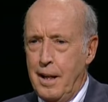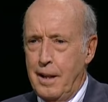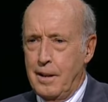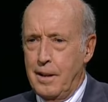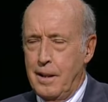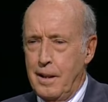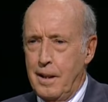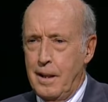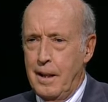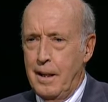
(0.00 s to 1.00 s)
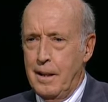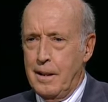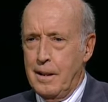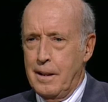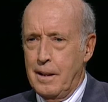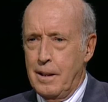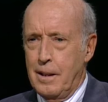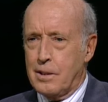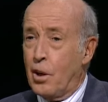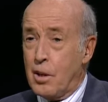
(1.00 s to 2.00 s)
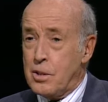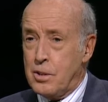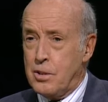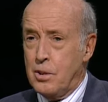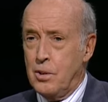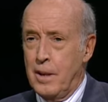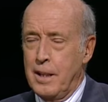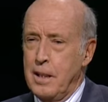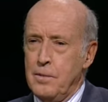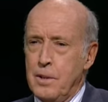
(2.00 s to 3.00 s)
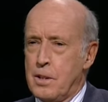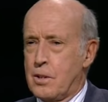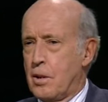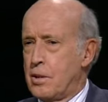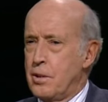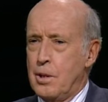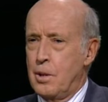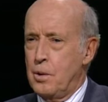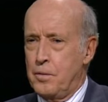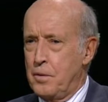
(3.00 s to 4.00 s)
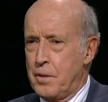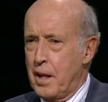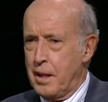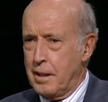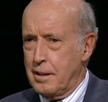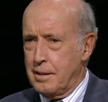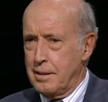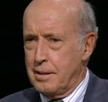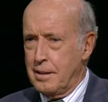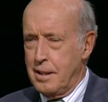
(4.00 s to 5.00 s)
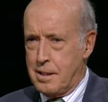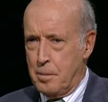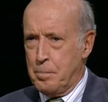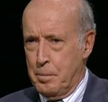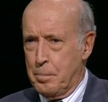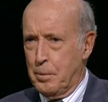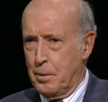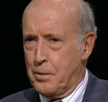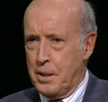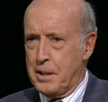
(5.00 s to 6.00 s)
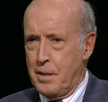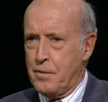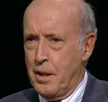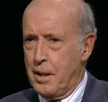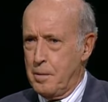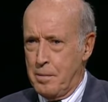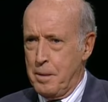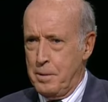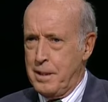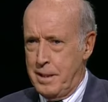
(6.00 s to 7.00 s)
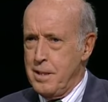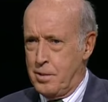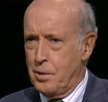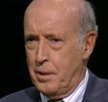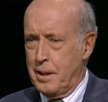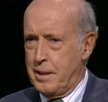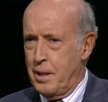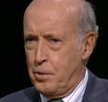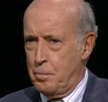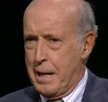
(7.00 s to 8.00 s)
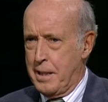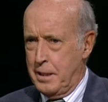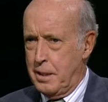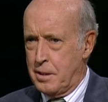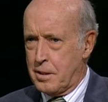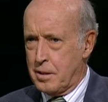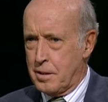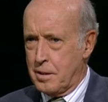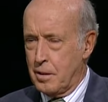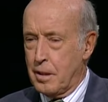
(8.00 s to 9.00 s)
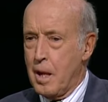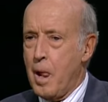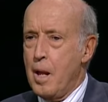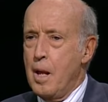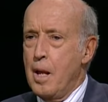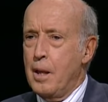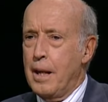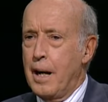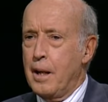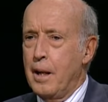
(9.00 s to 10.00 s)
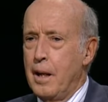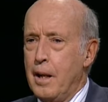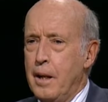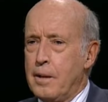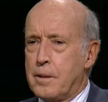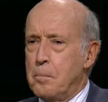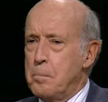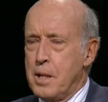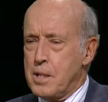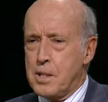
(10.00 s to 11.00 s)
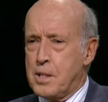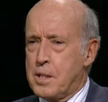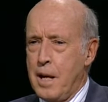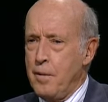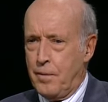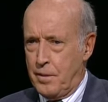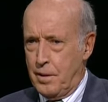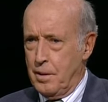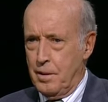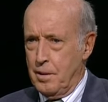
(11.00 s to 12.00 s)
and and it's hard to do and even it's hard to know if you've done it. Mm-hmm. And some people think they've done it and maybe didn't do it and then do bad deeds. Mm-hmm. Okay? That it's a much safer